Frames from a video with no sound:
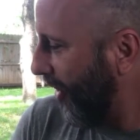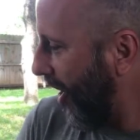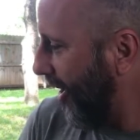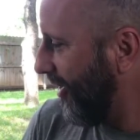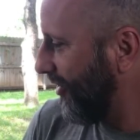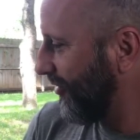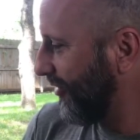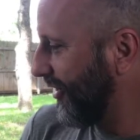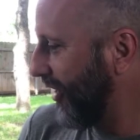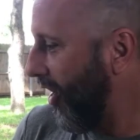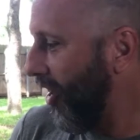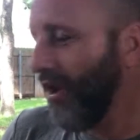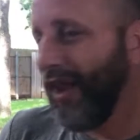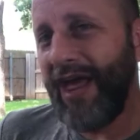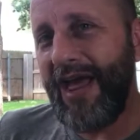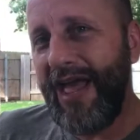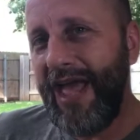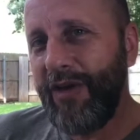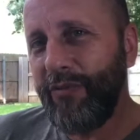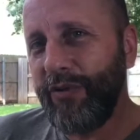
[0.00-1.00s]
Honestly, all
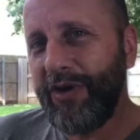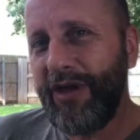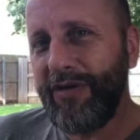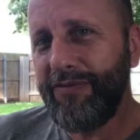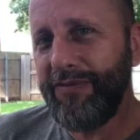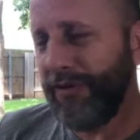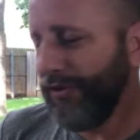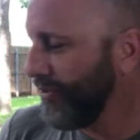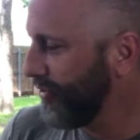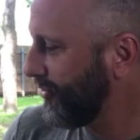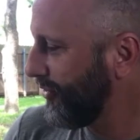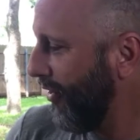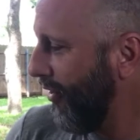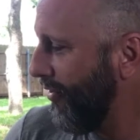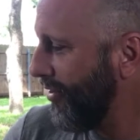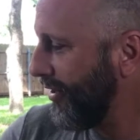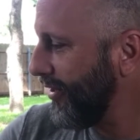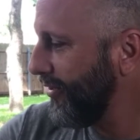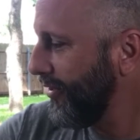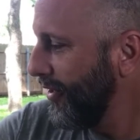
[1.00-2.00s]
I had when I first
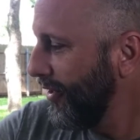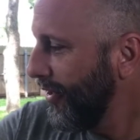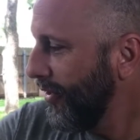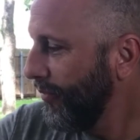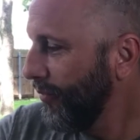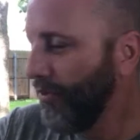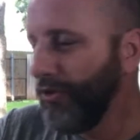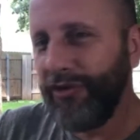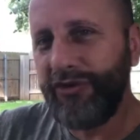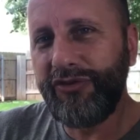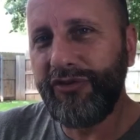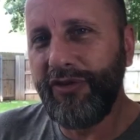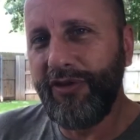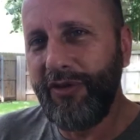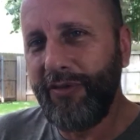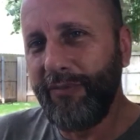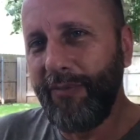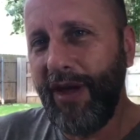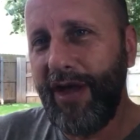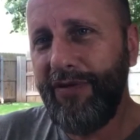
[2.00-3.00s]
started was
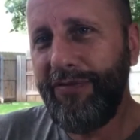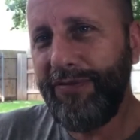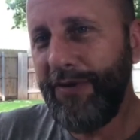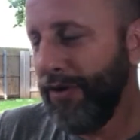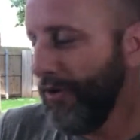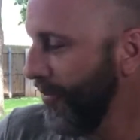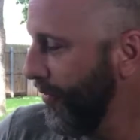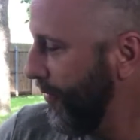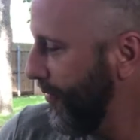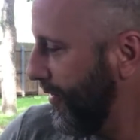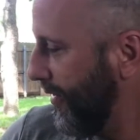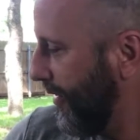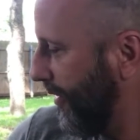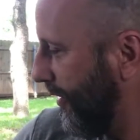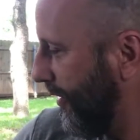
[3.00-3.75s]
my phone,